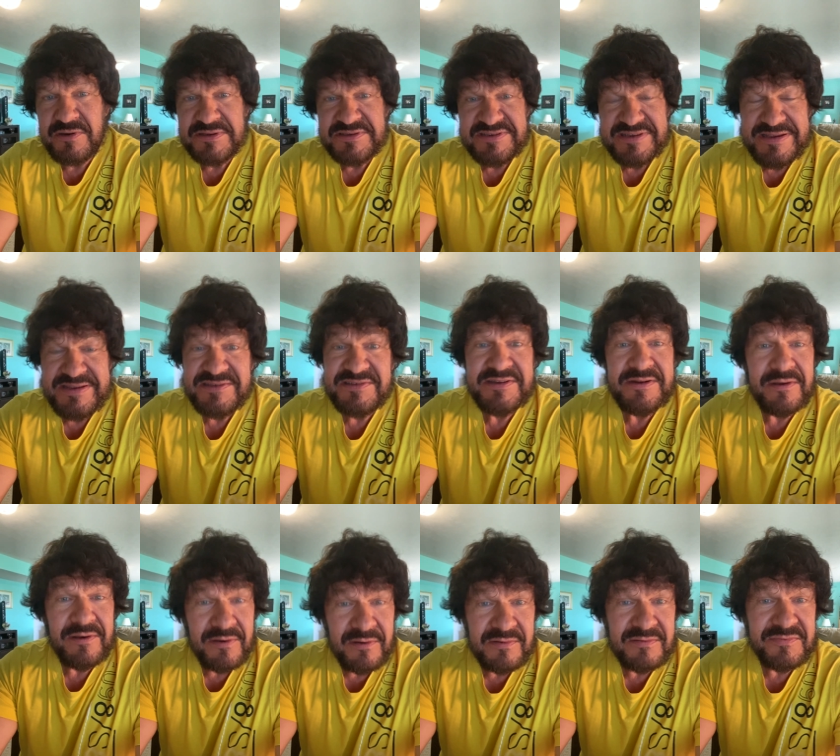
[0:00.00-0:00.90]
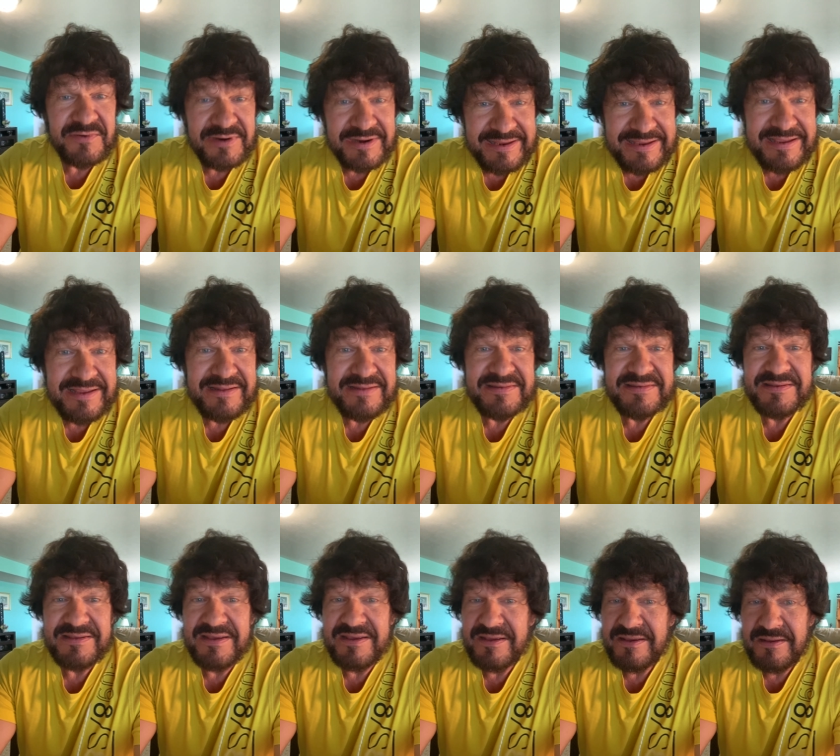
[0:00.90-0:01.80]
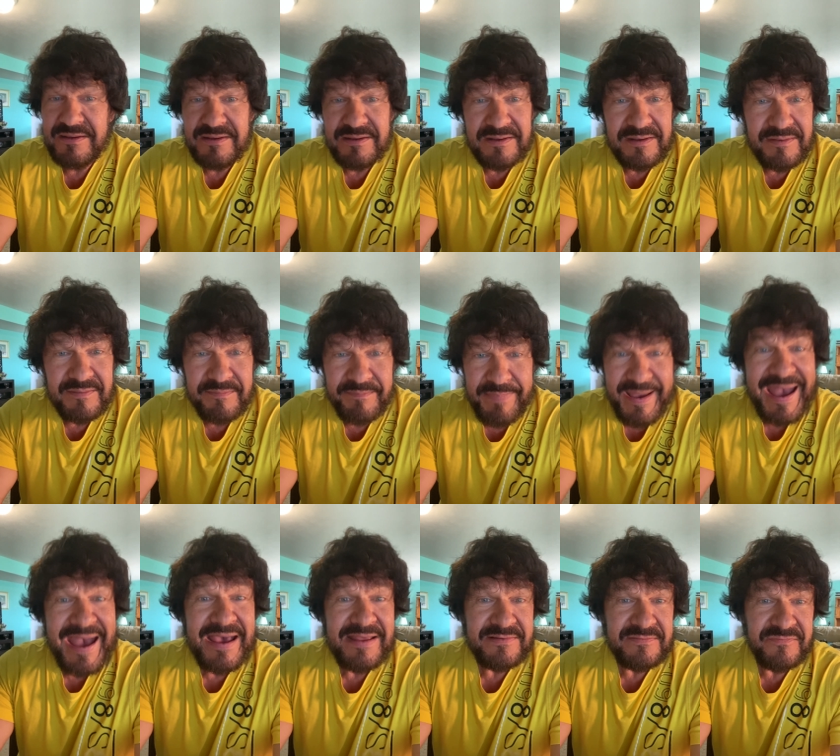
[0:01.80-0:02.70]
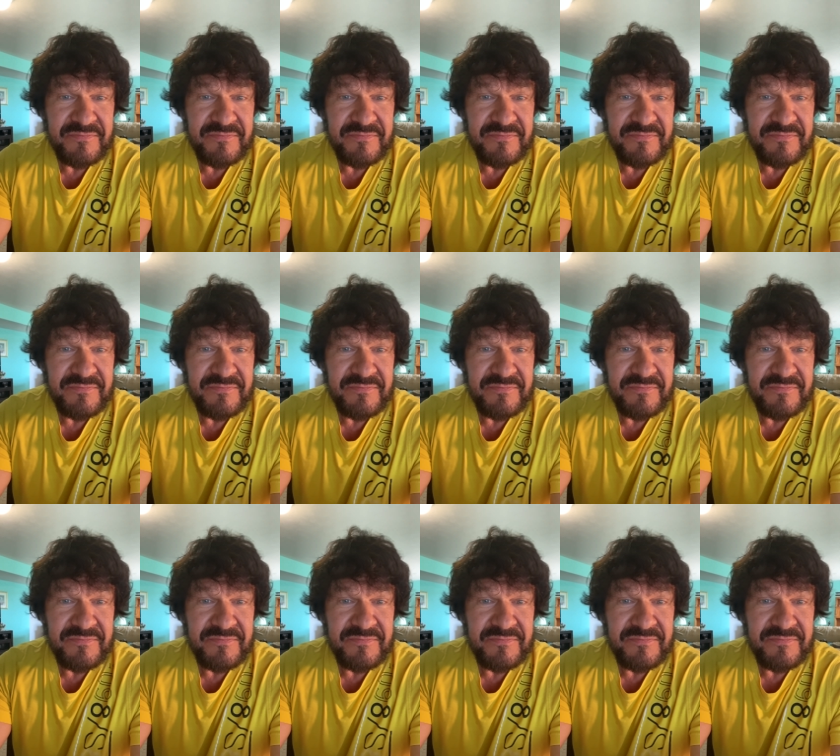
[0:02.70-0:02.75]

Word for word: It's easy to overeat bad